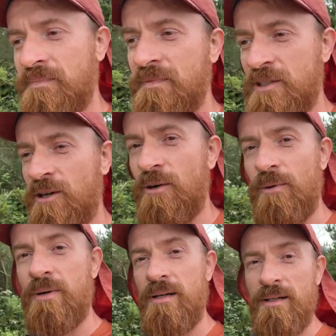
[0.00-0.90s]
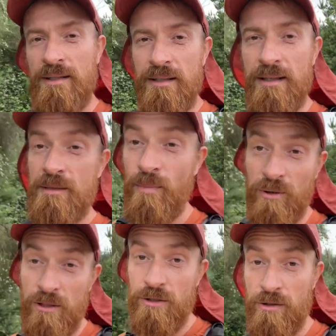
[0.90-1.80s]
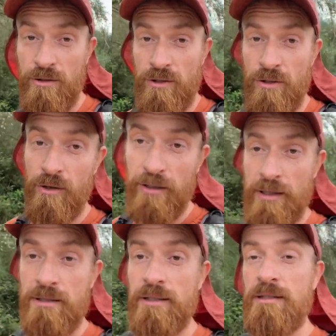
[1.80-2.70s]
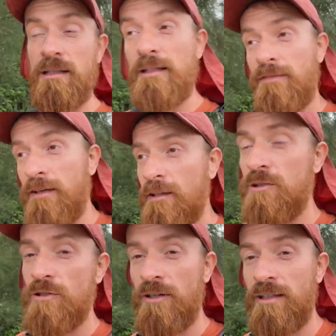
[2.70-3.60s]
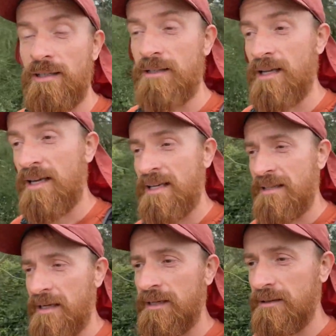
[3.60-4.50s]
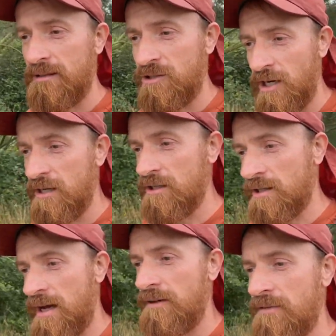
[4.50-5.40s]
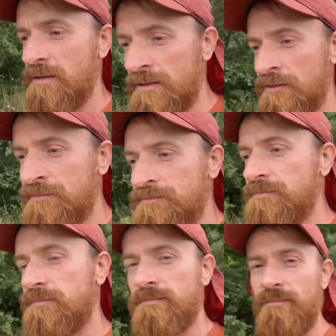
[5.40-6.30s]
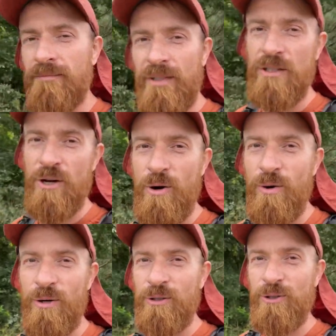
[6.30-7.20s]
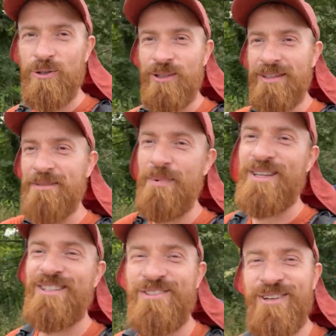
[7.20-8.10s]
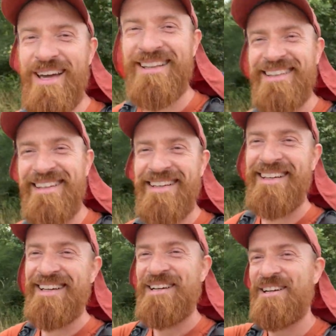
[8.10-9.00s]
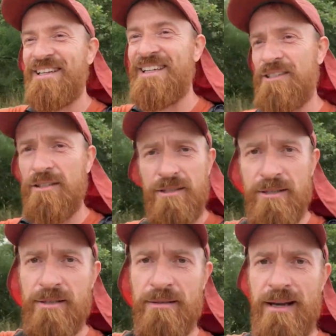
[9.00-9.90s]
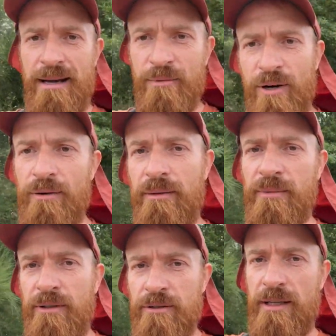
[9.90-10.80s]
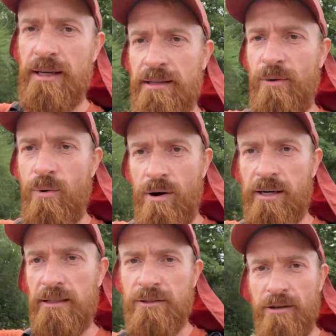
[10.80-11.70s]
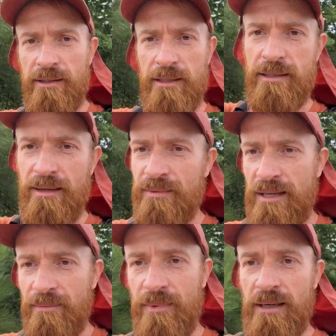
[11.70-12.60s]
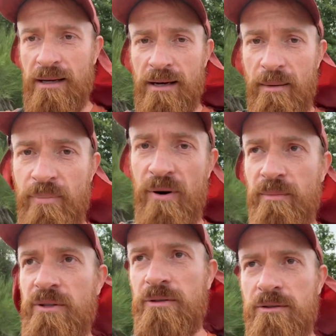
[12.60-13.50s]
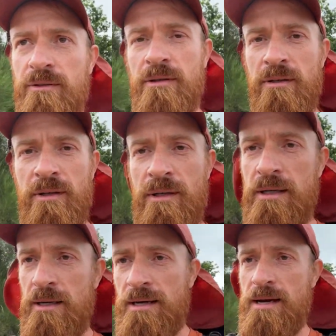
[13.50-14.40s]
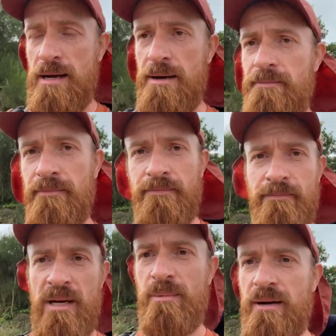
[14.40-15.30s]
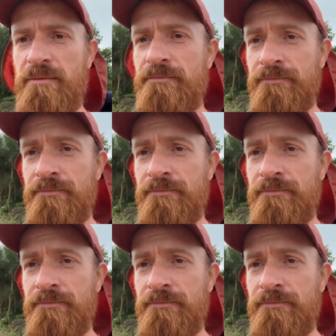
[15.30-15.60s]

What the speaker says: So it's more than just a journey. It's a significant journey that can change your life. So use it as best as you can. Kisses. I'm going because I cannot walk and talk at the same time. I promise you. Bye-bye.